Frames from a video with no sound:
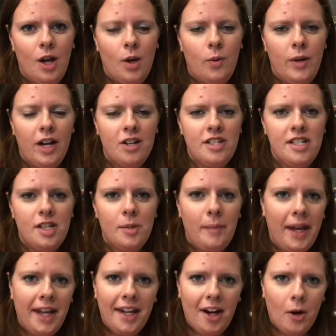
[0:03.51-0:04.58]
We are still
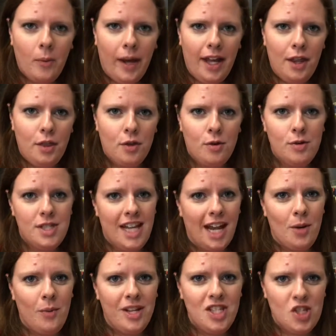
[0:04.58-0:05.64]
making our way through
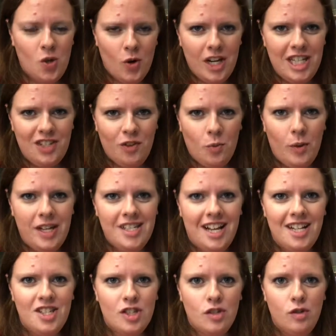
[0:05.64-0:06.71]
Sideways Stories from
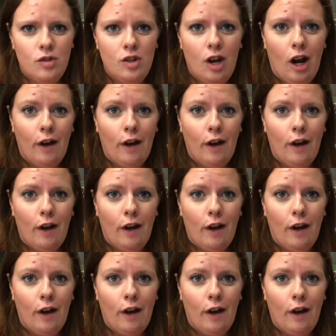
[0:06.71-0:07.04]
Wayside School,